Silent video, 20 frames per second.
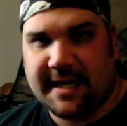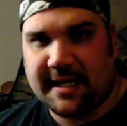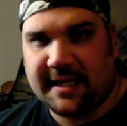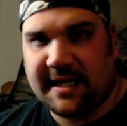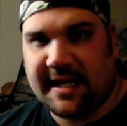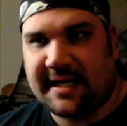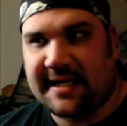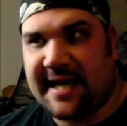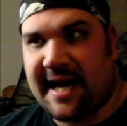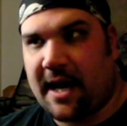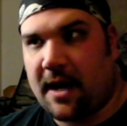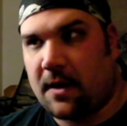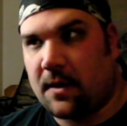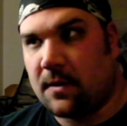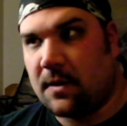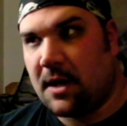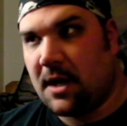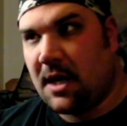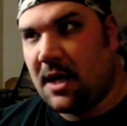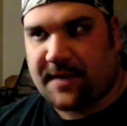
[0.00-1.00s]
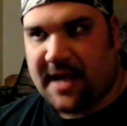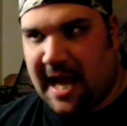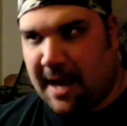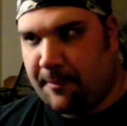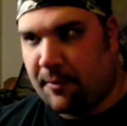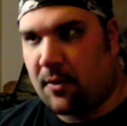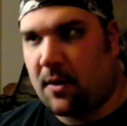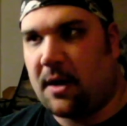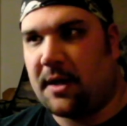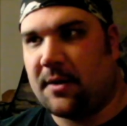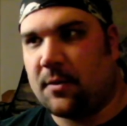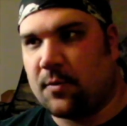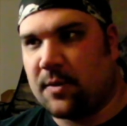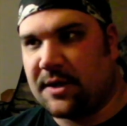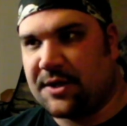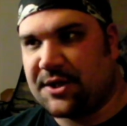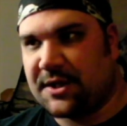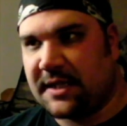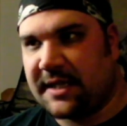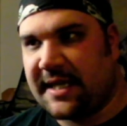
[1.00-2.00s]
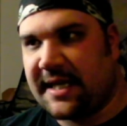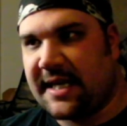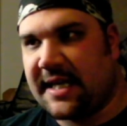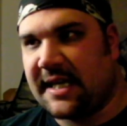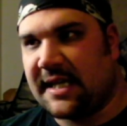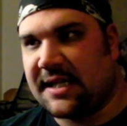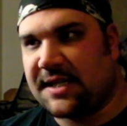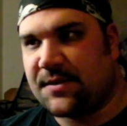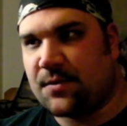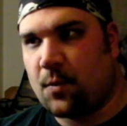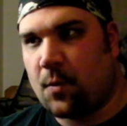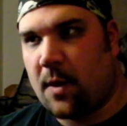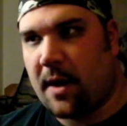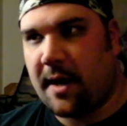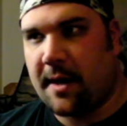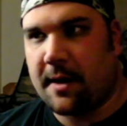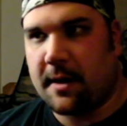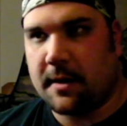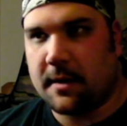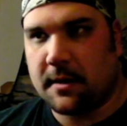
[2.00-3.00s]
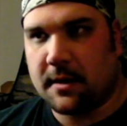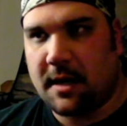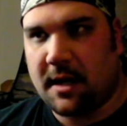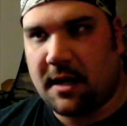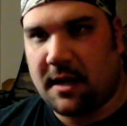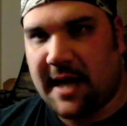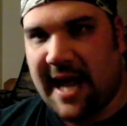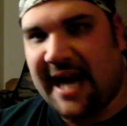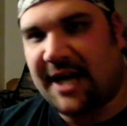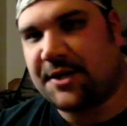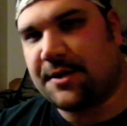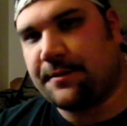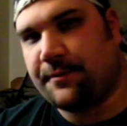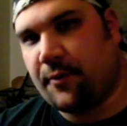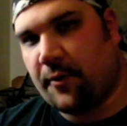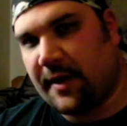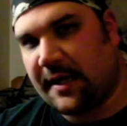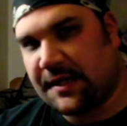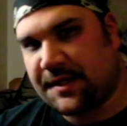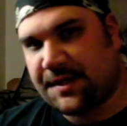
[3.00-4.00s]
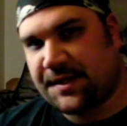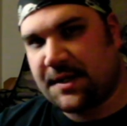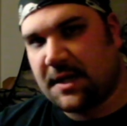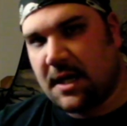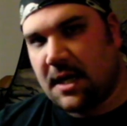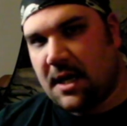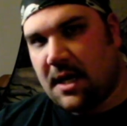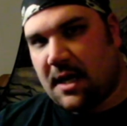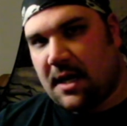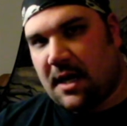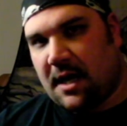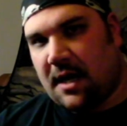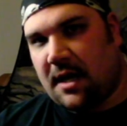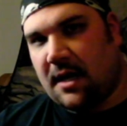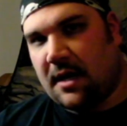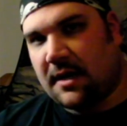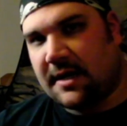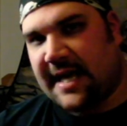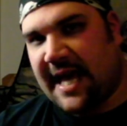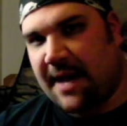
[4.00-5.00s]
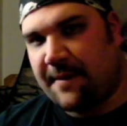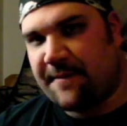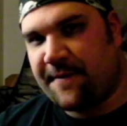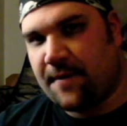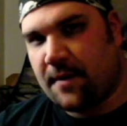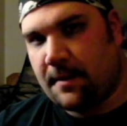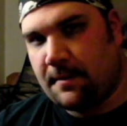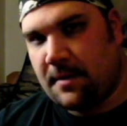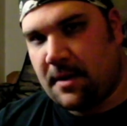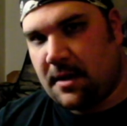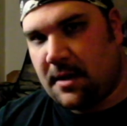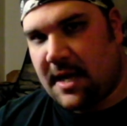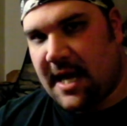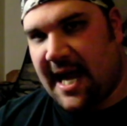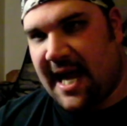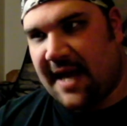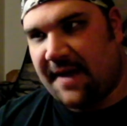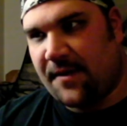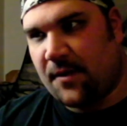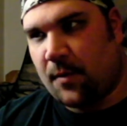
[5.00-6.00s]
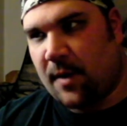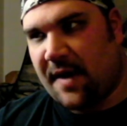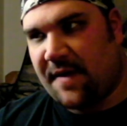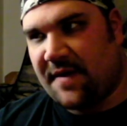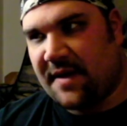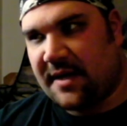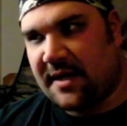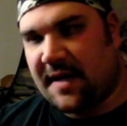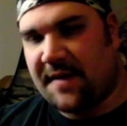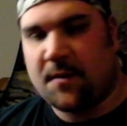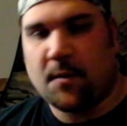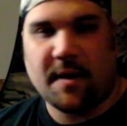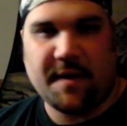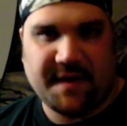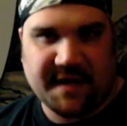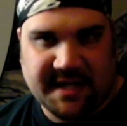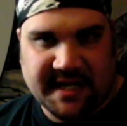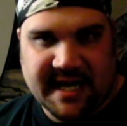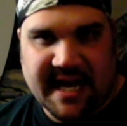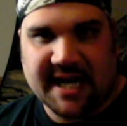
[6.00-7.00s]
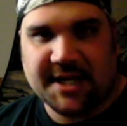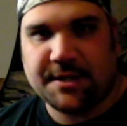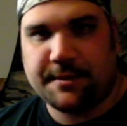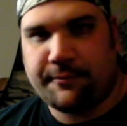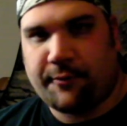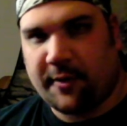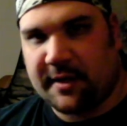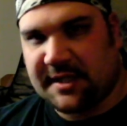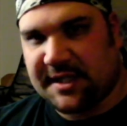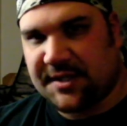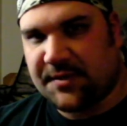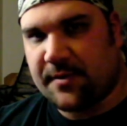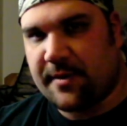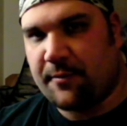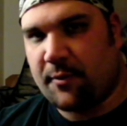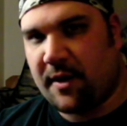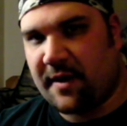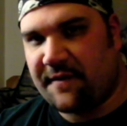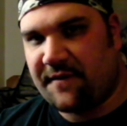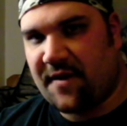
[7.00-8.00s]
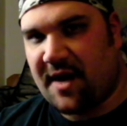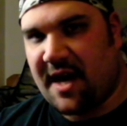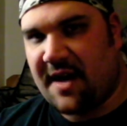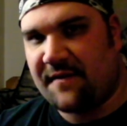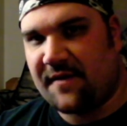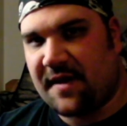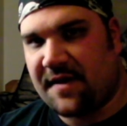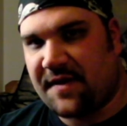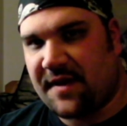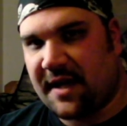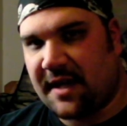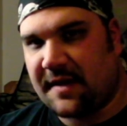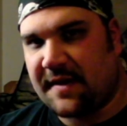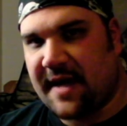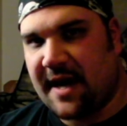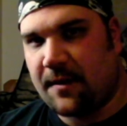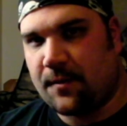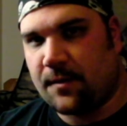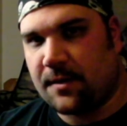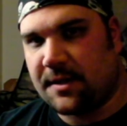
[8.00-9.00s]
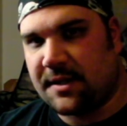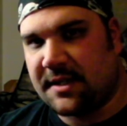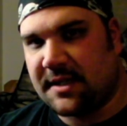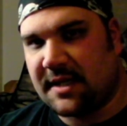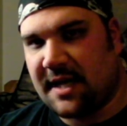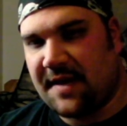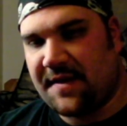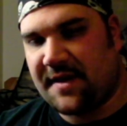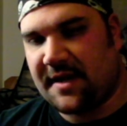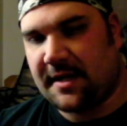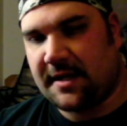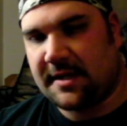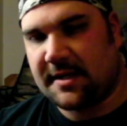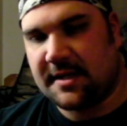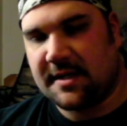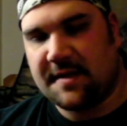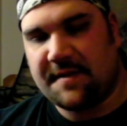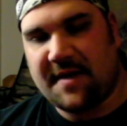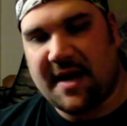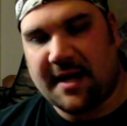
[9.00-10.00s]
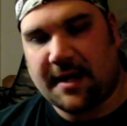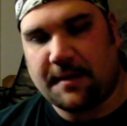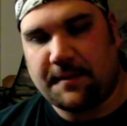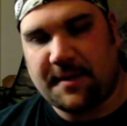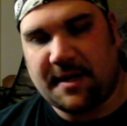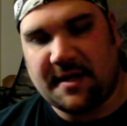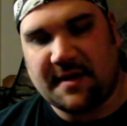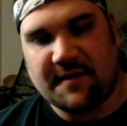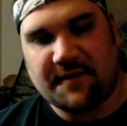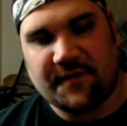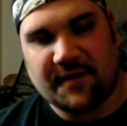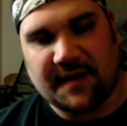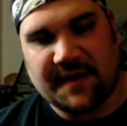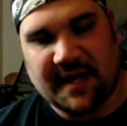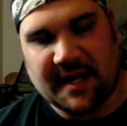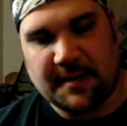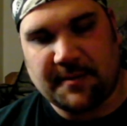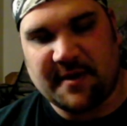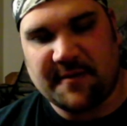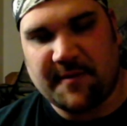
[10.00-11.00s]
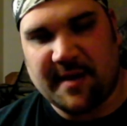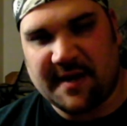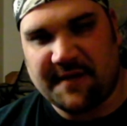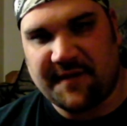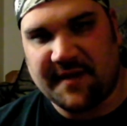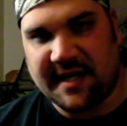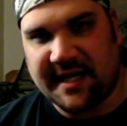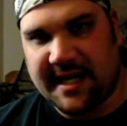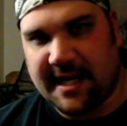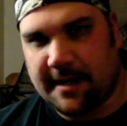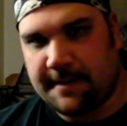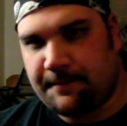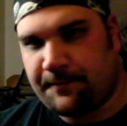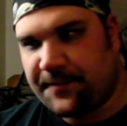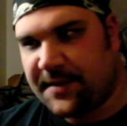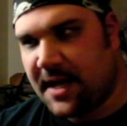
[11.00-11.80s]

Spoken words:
I liked how Eberron originally is where action points came from, and the way they did action points in 3.5. I think that could be of benefit again.